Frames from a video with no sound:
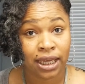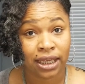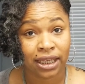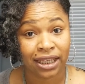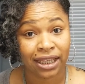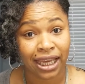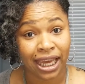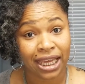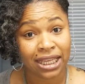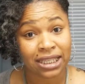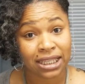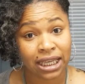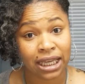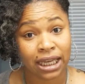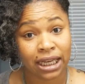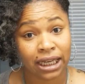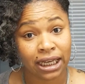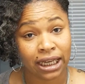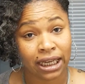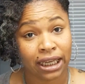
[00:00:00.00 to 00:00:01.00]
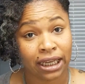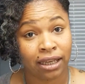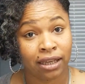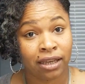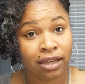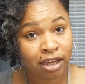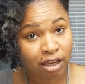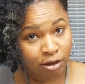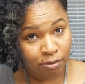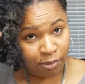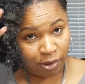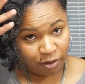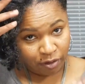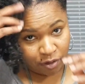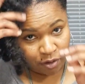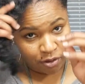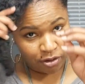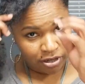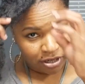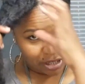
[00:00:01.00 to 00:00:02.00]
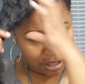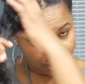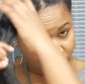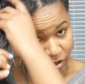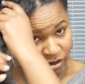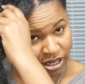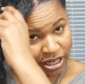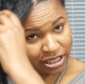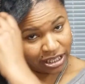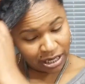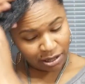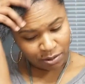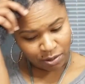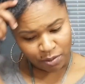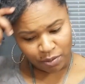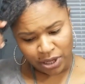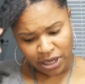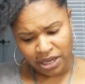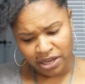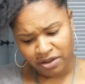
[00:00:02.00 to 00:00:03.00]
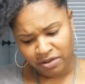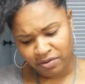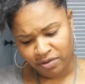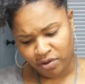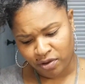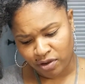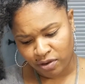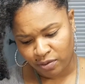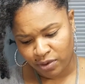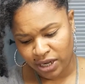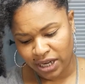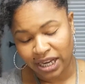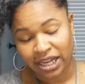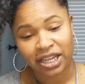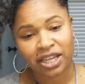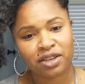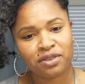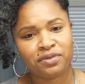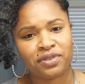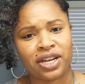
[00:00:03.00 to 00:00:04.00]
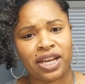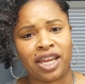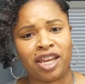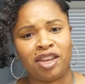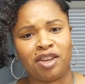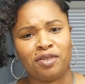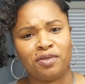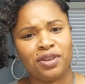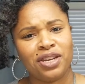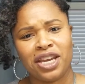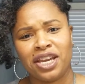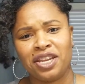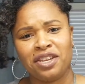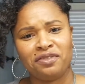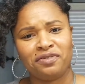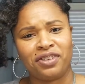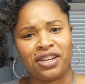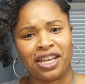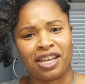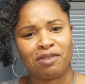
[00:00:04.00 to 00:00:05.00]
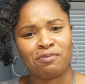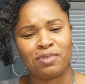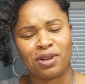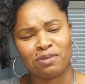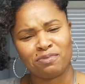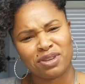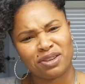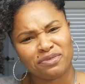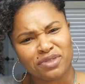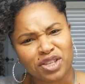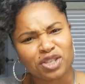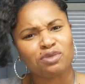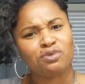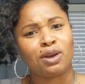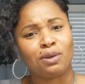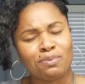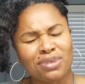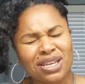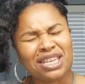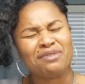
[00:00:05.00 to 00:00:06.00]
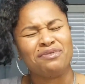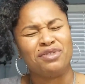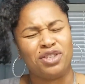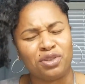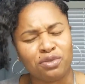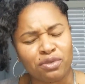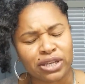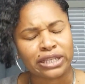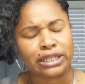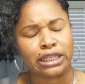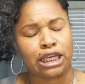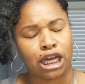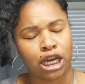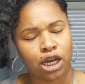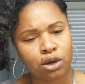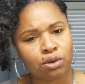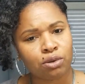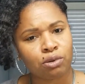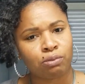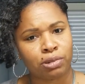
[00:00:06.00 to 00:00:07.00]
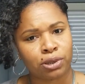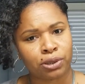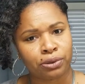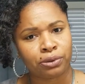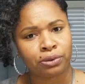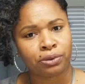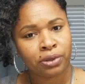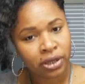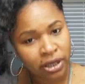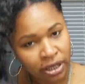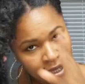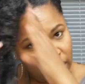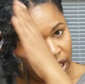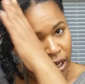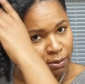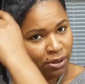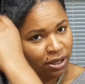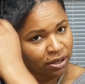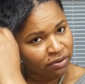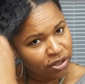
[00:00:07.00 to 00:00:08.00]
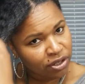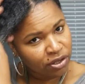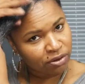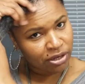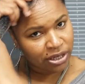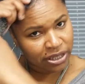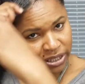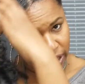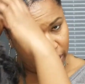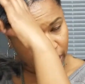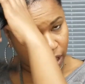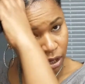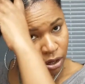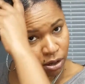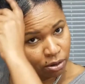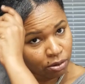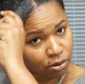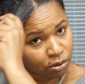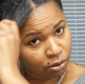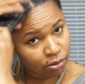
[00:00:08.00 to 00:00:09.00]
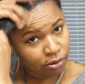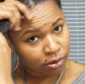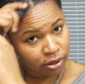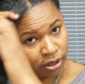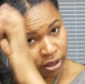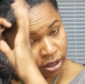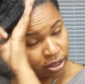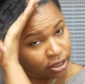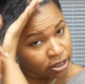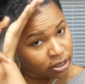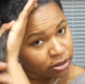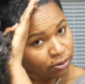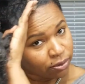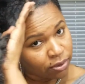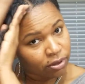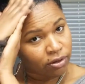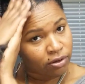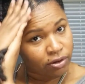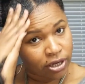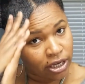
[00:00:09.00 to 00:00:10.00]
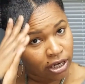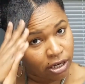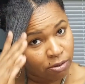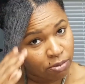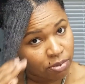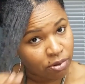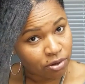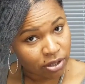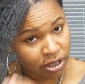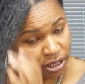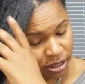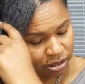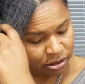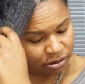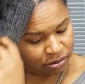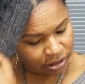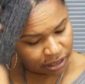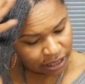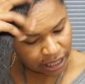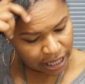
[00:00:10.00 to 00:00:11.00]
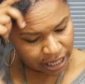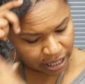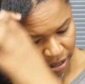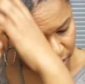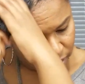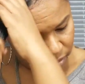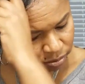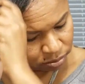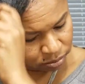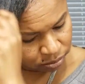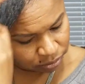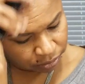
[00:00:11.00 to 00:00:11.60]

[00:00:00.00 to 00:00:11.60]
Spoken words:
Yes, honey. But of course, you know, that's not what we're here for. We're not here for that. We're not here for that. But I'm giving you this gold, boo. I'm giving you this gold. So we're gonna go ahead and pull this on down.